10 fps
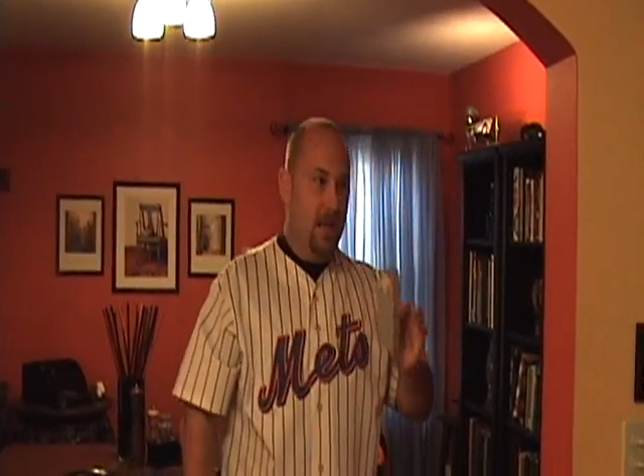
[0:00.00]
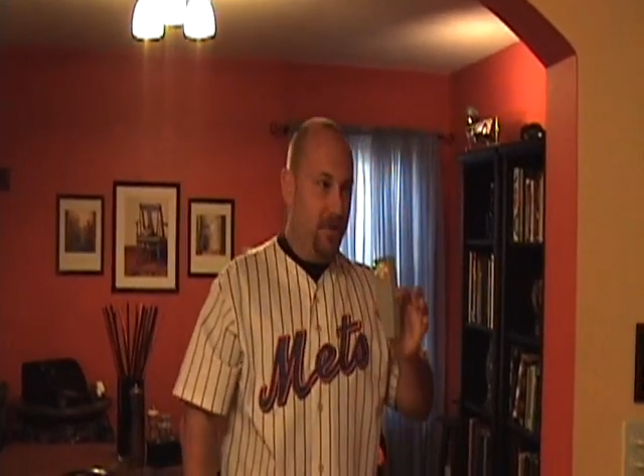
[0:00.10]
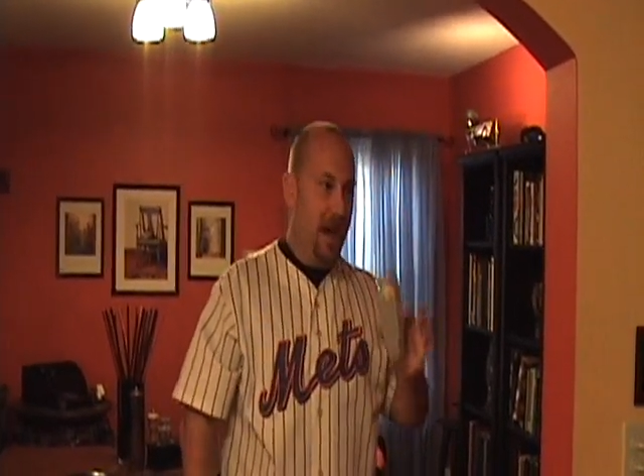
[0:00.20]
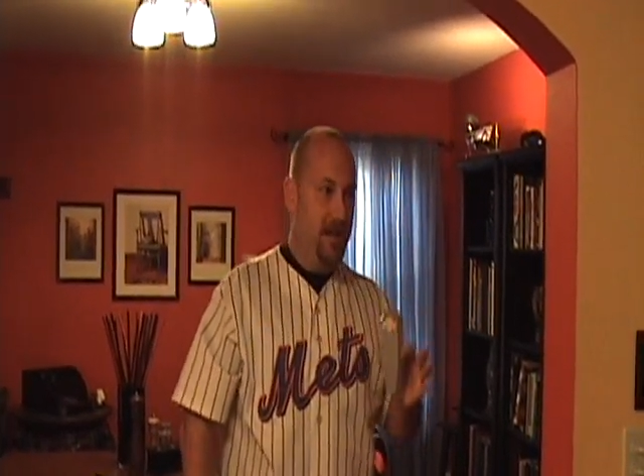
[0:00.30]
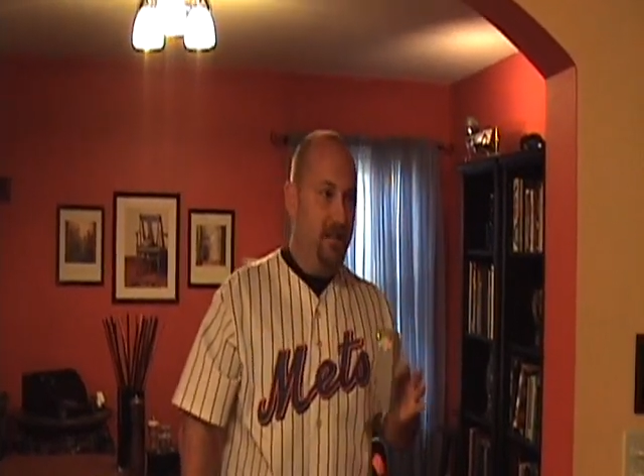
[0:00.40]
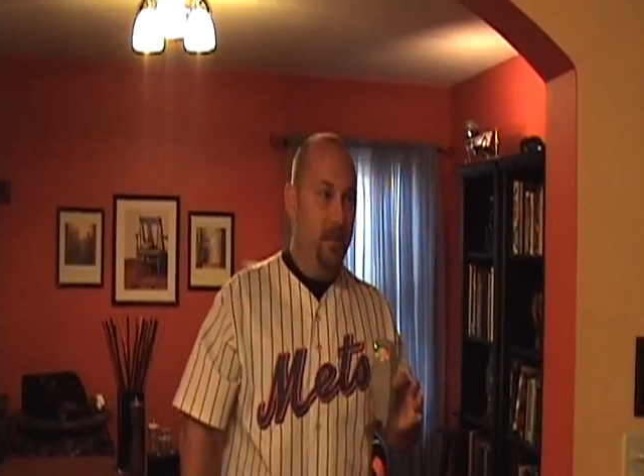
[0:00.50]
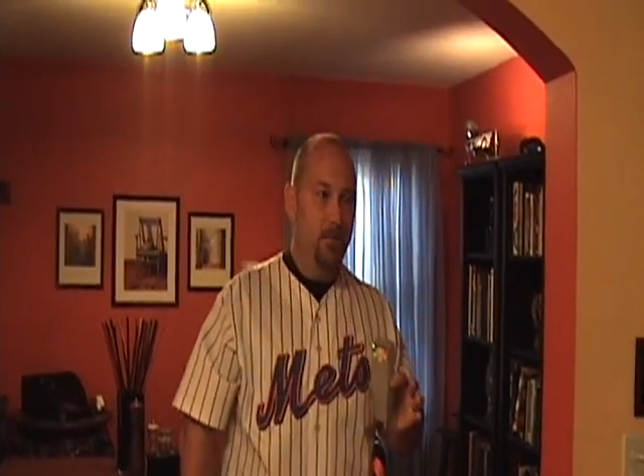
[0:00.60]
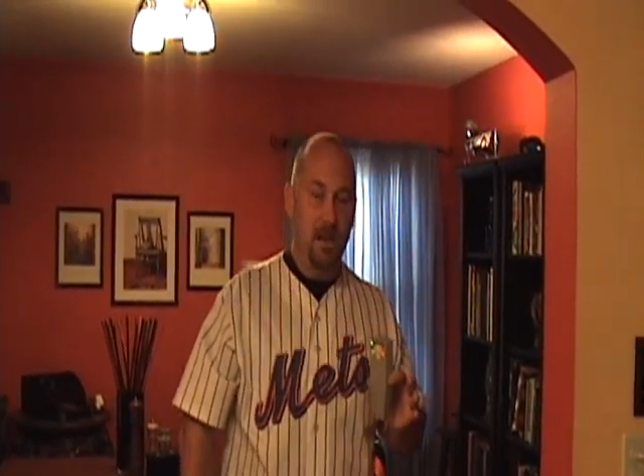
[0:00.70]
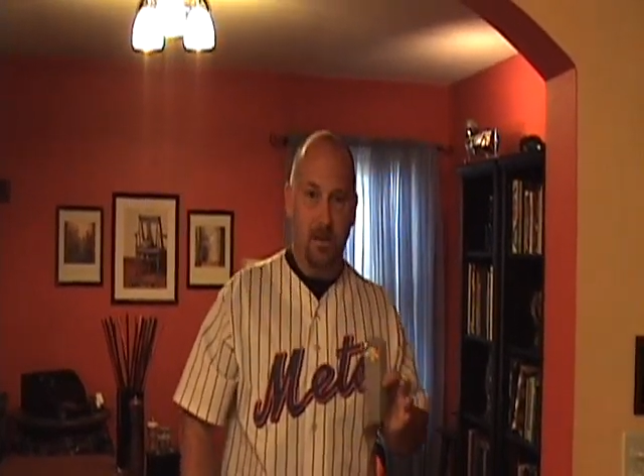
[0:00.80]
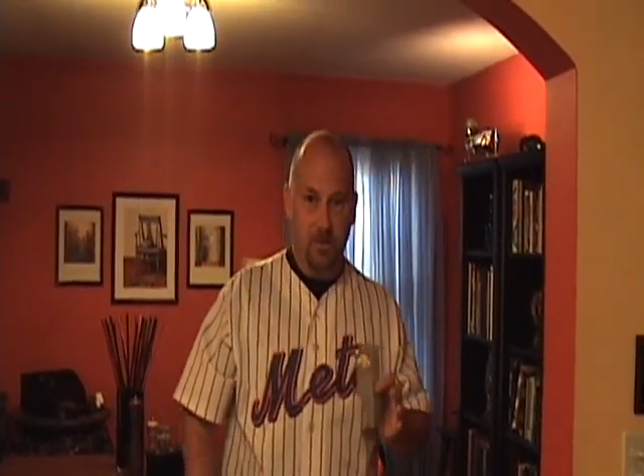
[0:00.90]
The idea
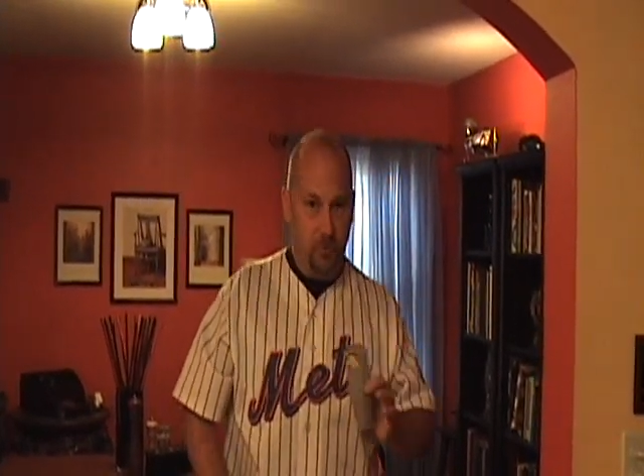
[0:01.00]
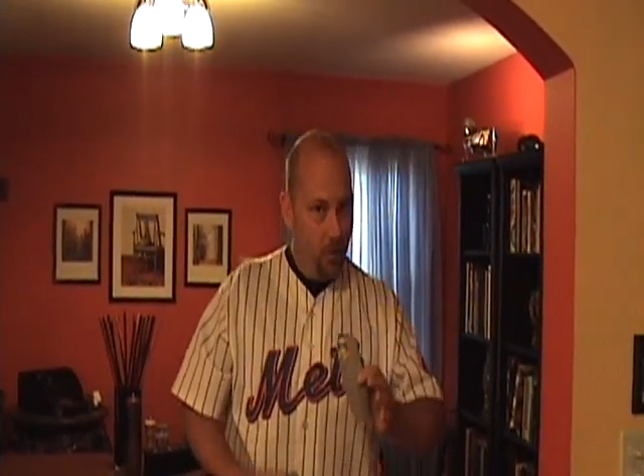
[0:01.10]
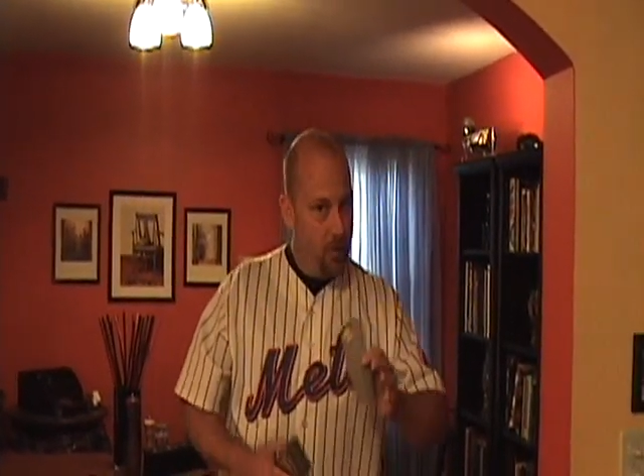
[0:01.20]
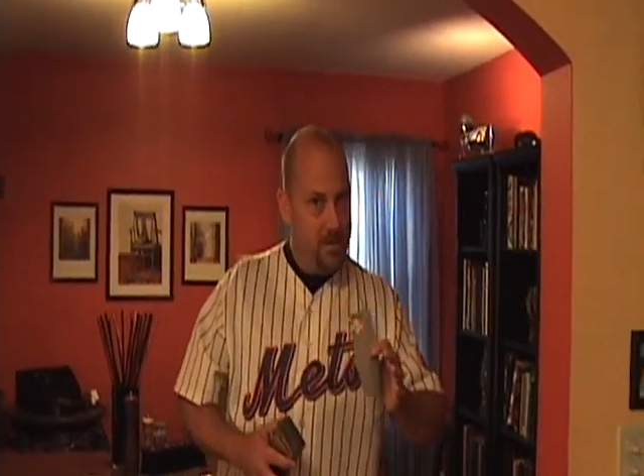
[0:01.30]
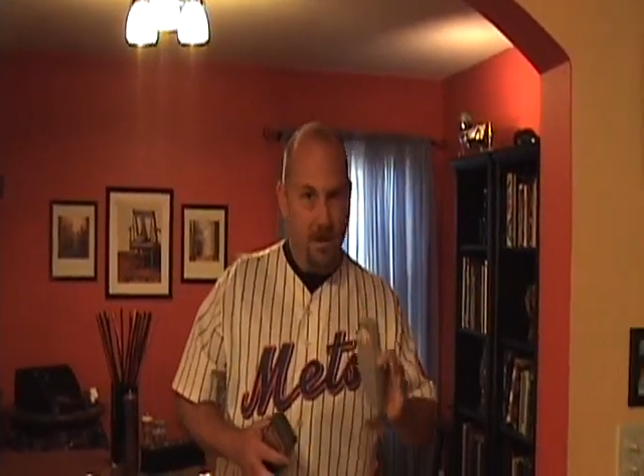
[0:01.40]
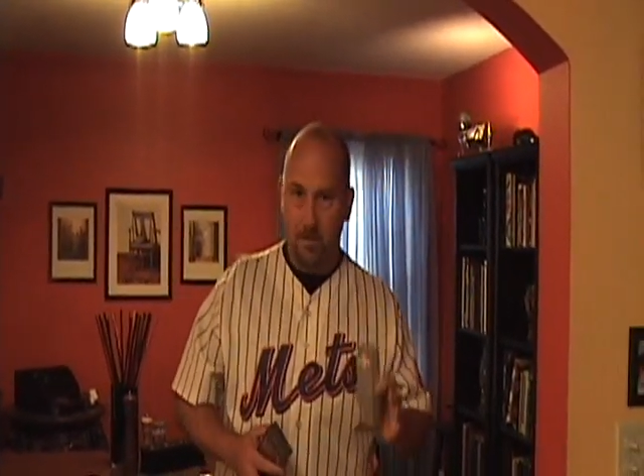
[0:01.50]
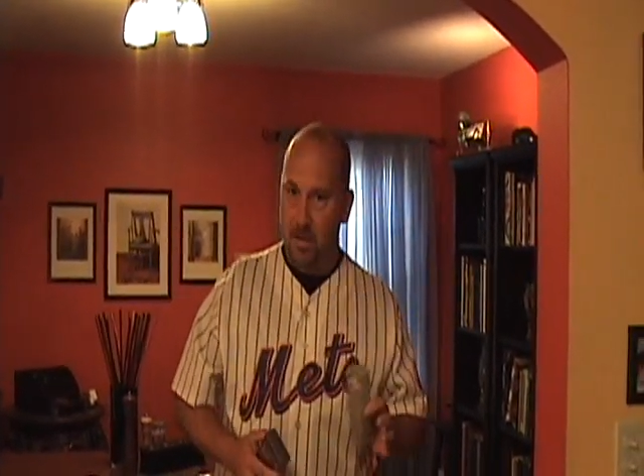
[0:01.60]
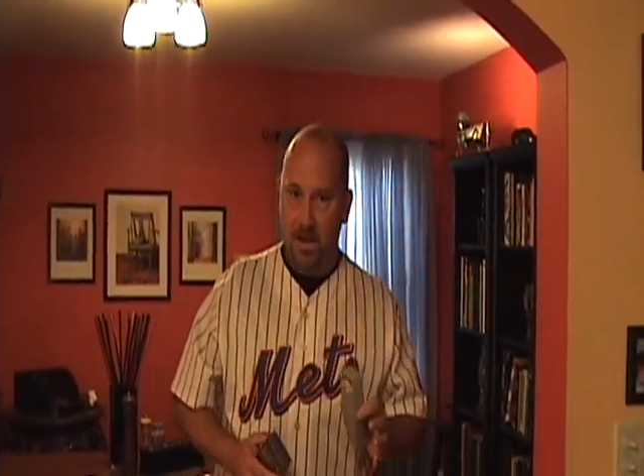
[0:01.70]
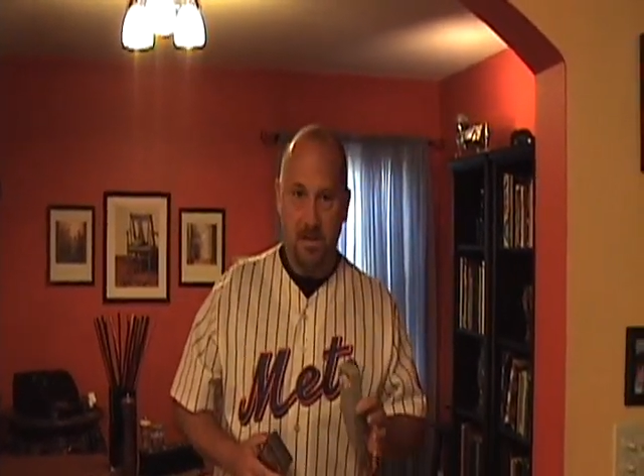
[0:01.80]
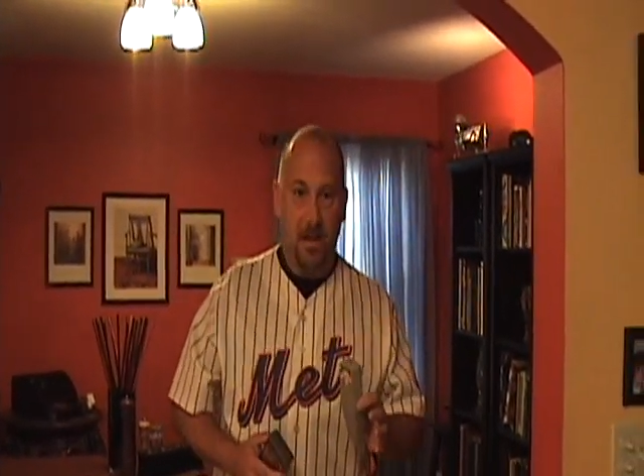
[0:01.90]
being that you've already done a
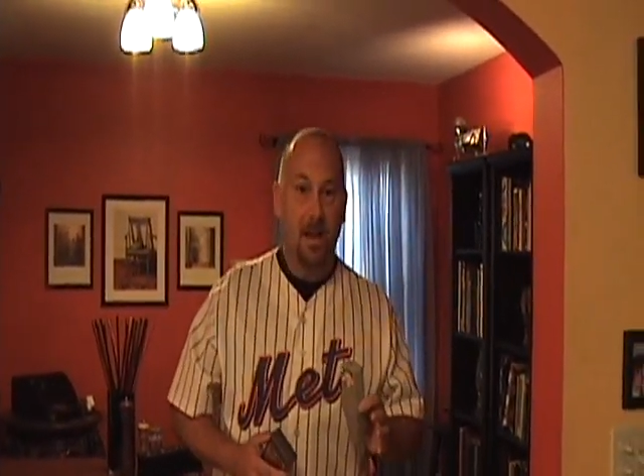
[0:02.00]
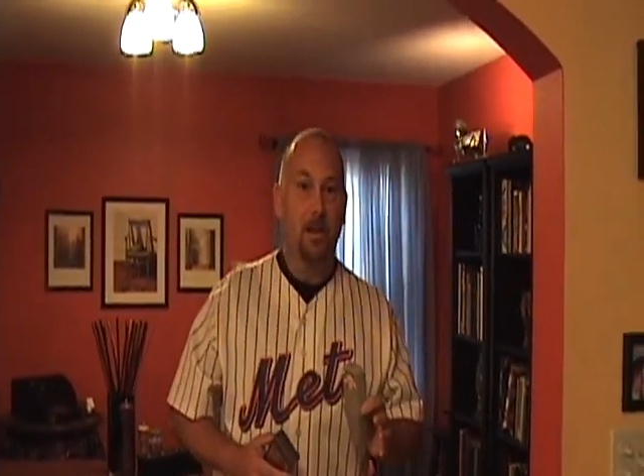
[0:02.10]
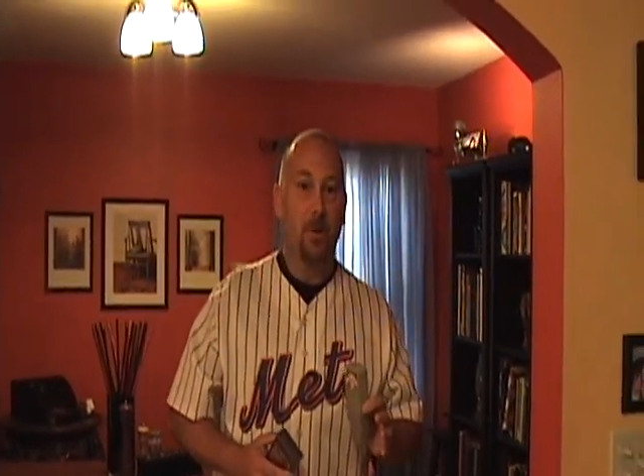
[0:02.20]
baseline